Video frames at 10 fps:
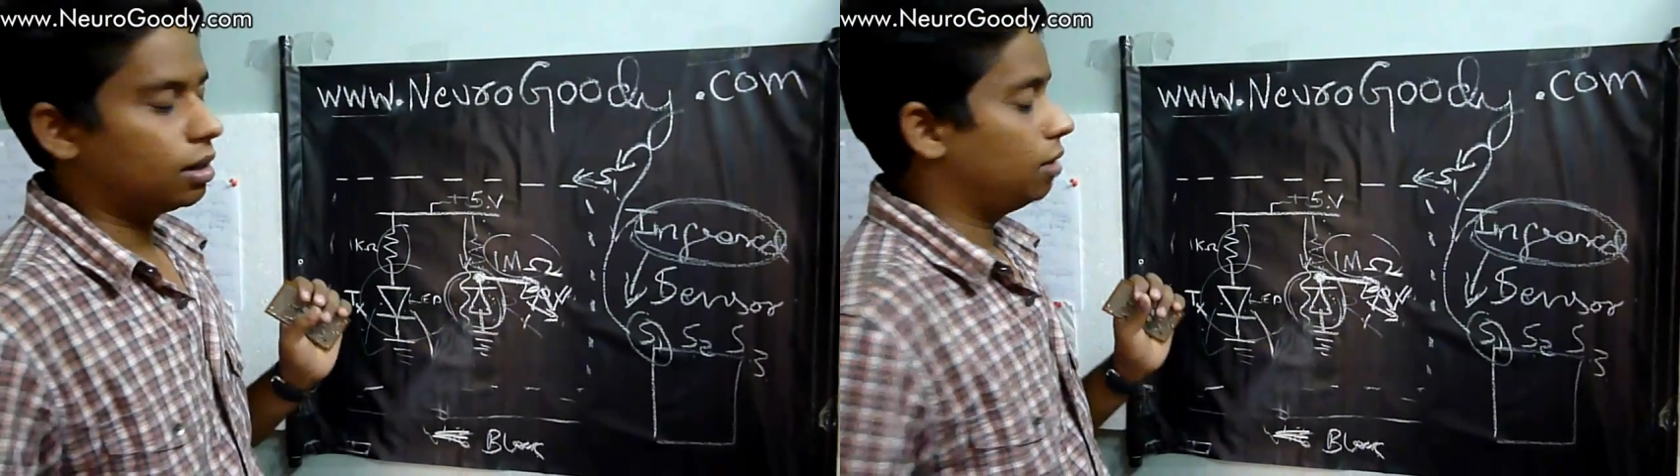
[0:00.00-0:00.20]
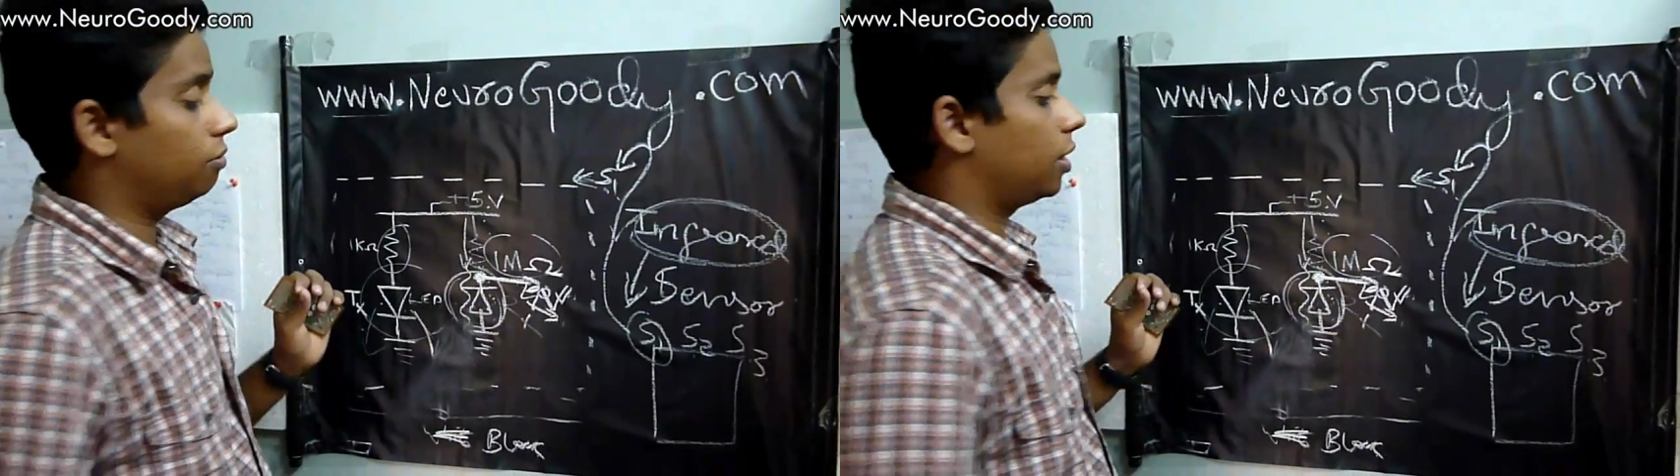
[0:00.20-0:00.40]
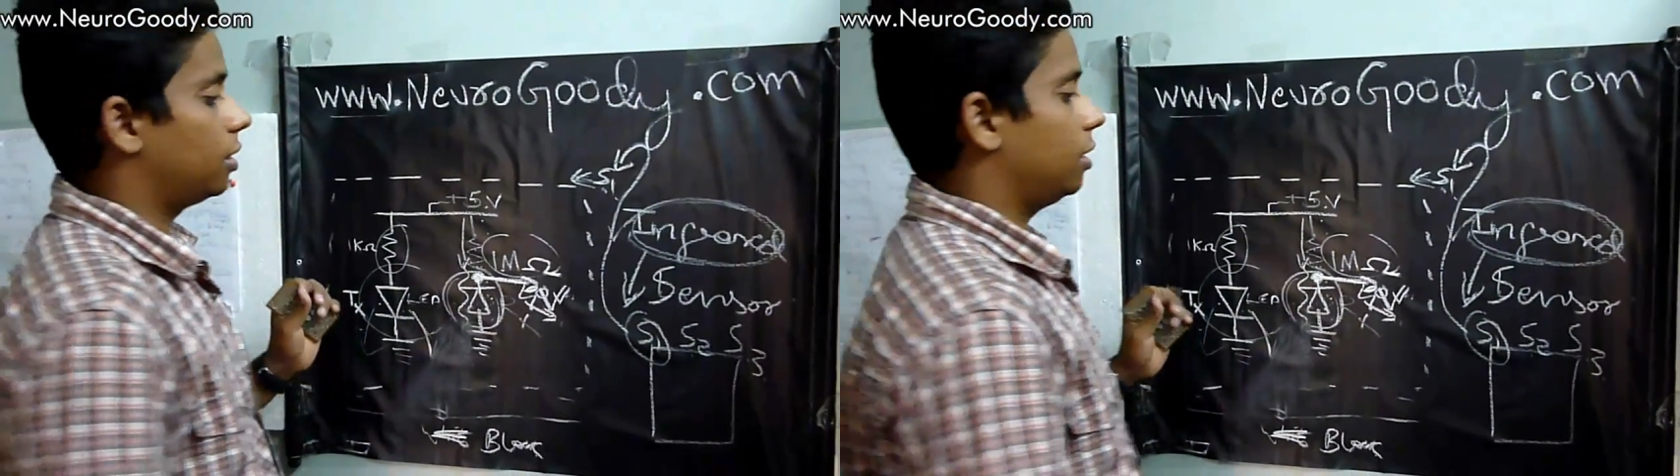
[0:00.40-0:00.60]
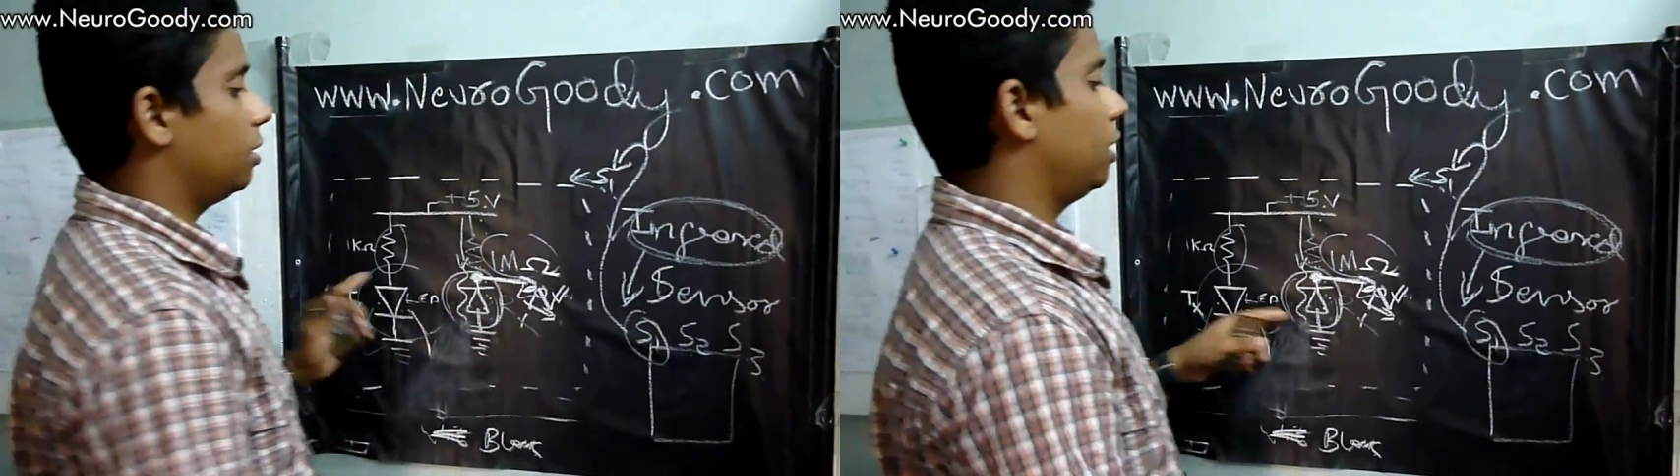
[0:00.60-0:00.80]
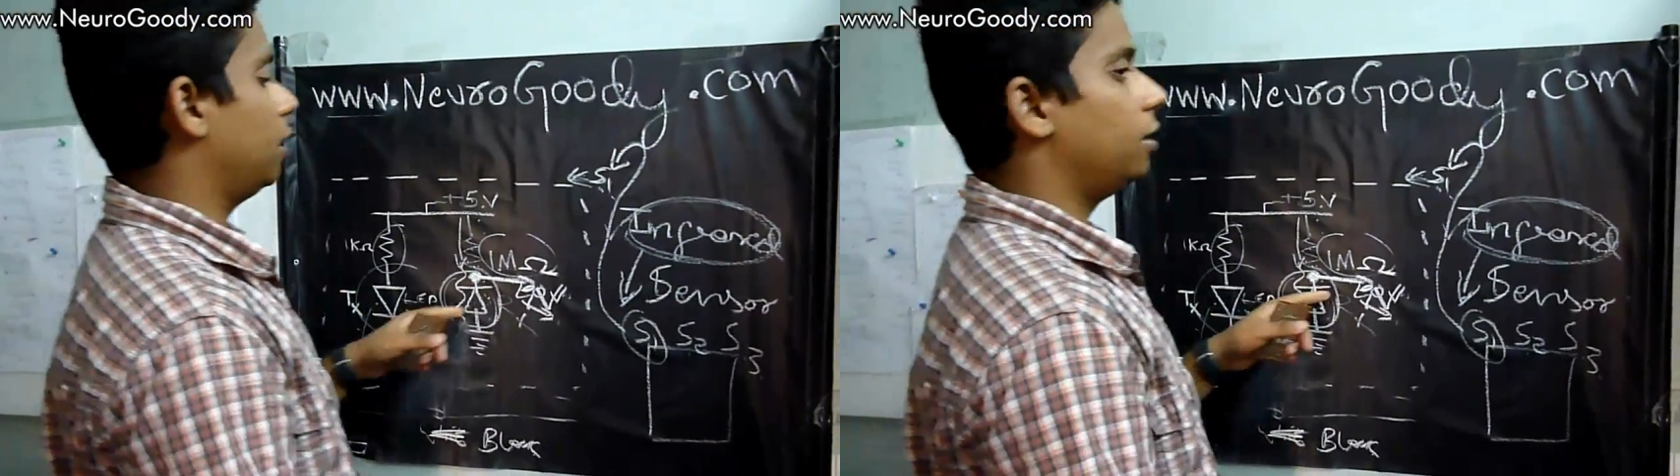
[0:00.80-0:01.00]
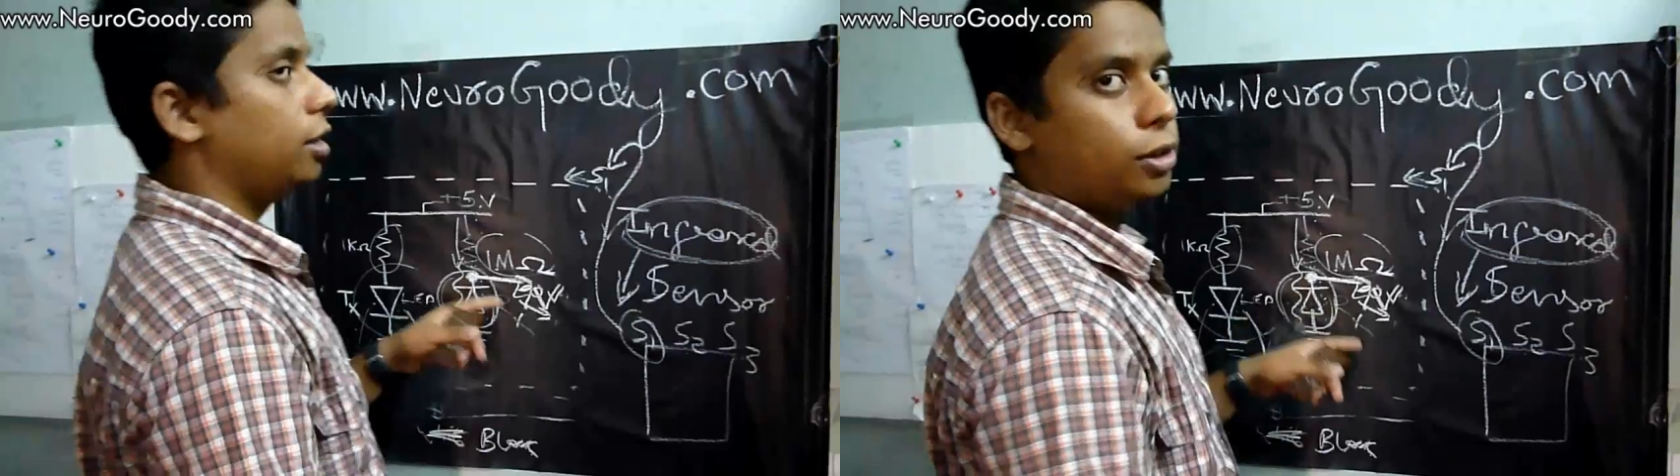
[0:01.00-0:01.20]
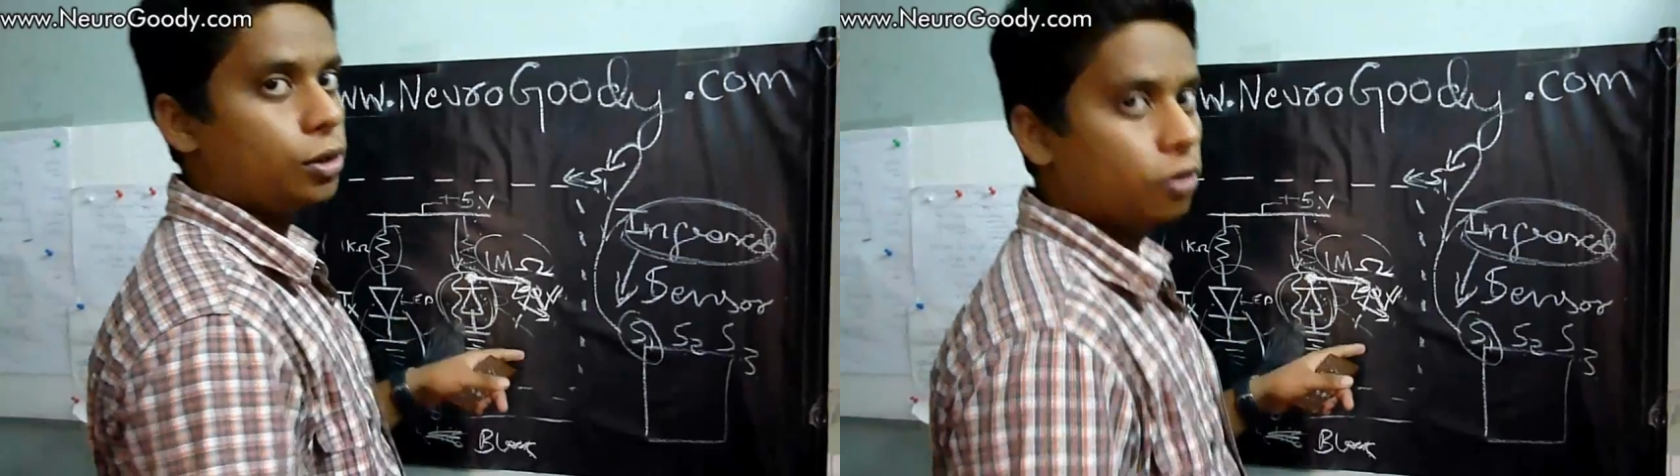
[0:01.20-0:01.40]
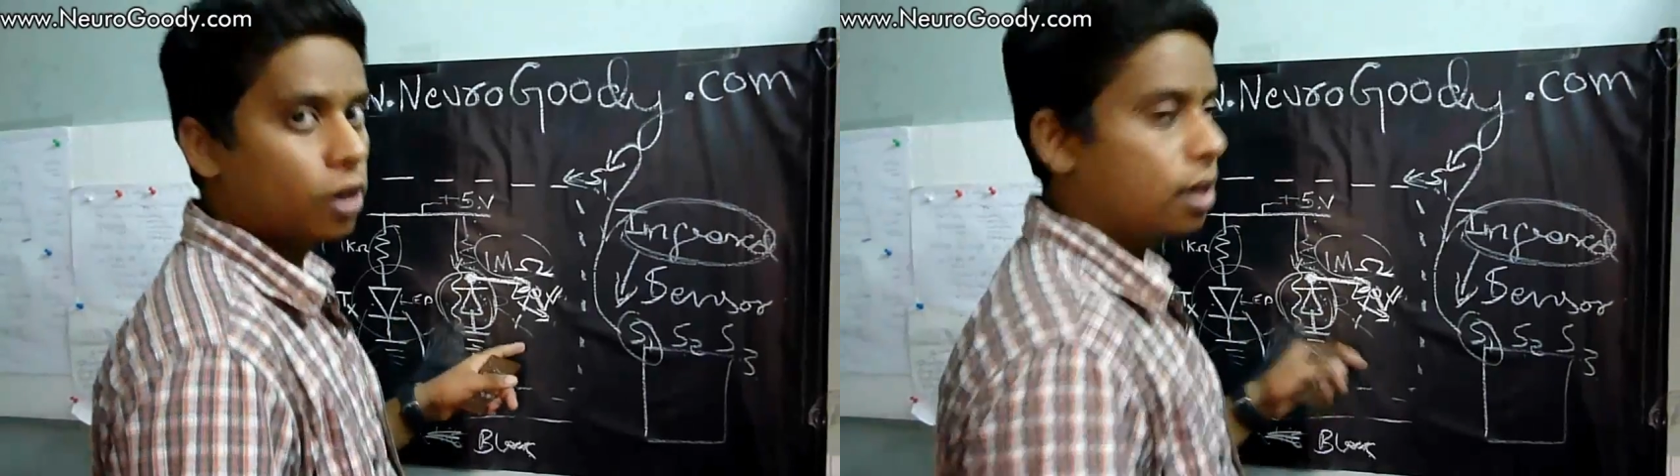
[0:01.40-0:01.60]
infrared LED
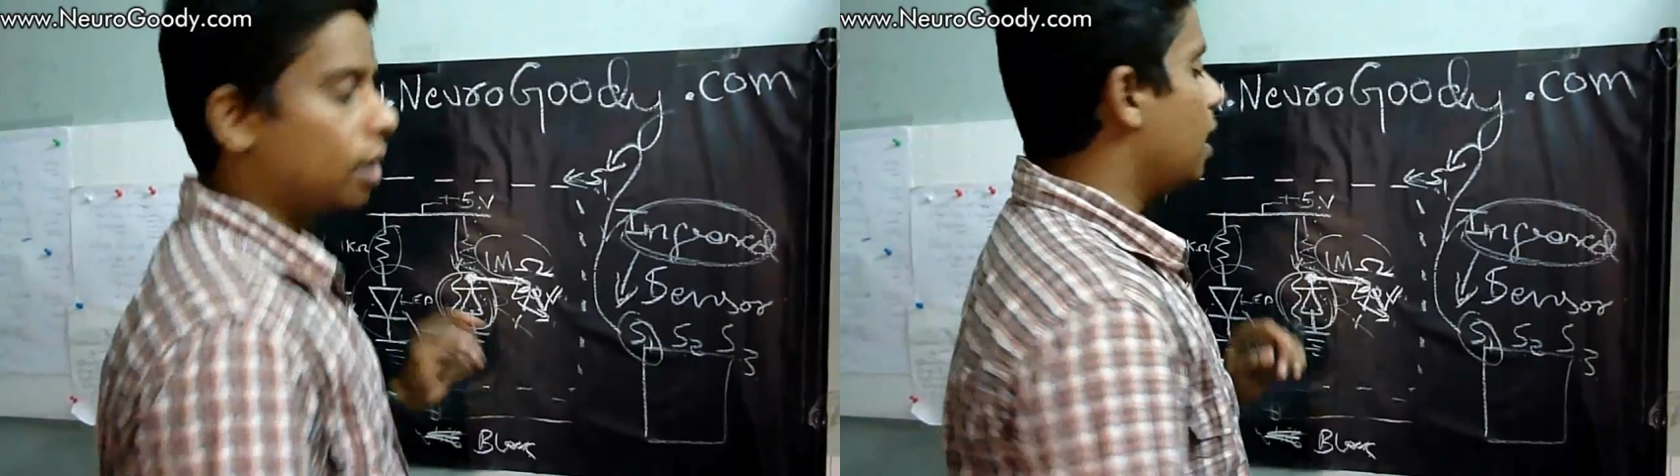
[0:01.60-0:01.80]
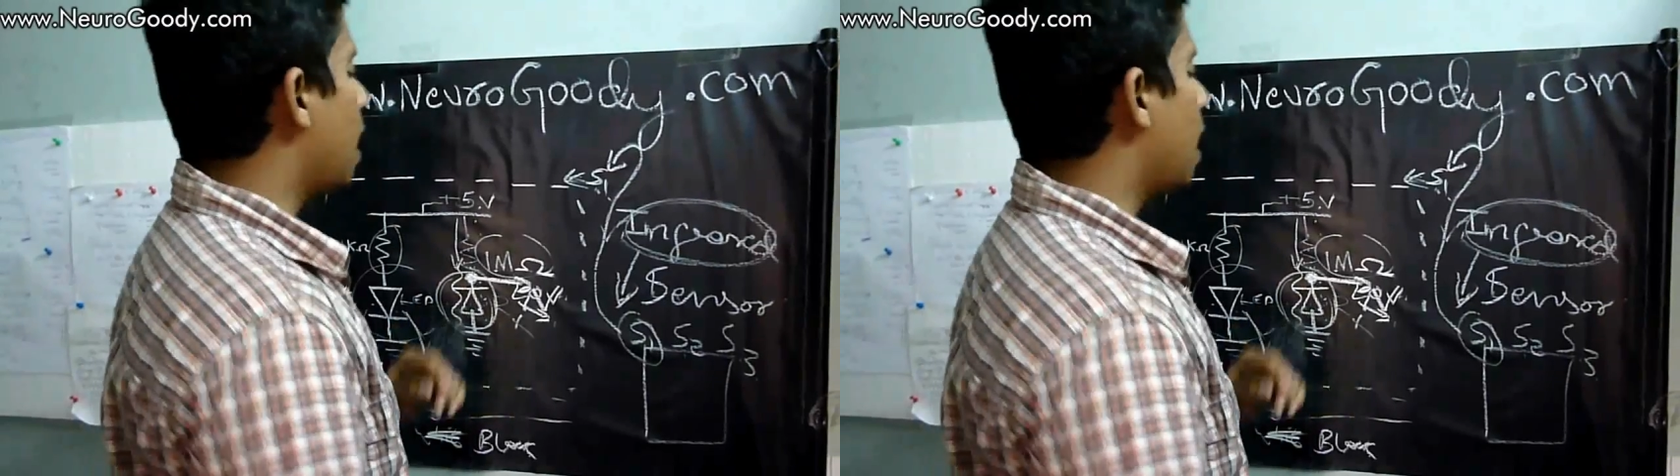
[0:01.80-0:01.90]
to work,